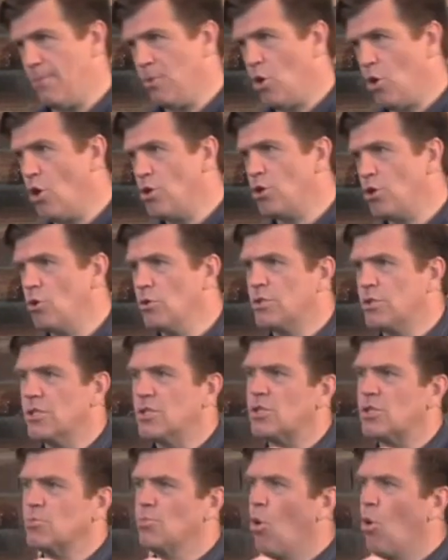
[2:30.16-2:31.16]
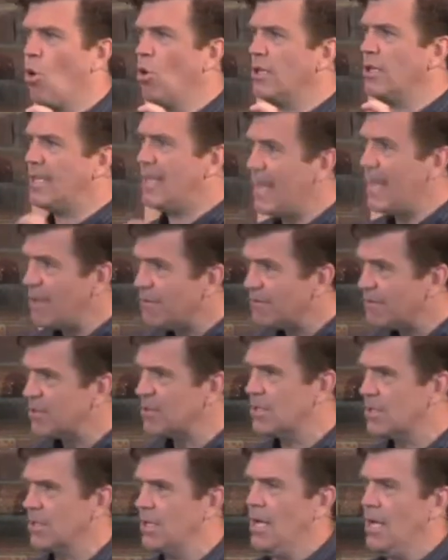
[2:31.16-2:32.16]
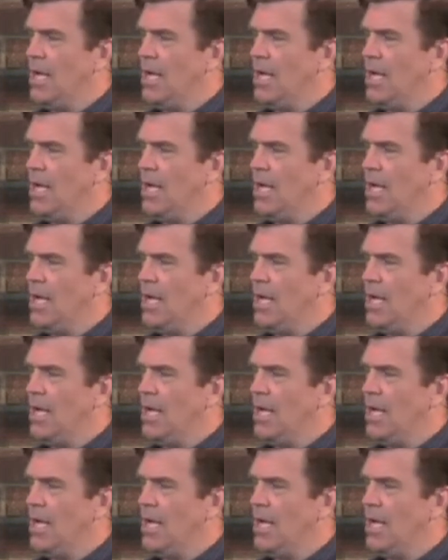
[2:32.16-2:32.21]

God uses small gifts.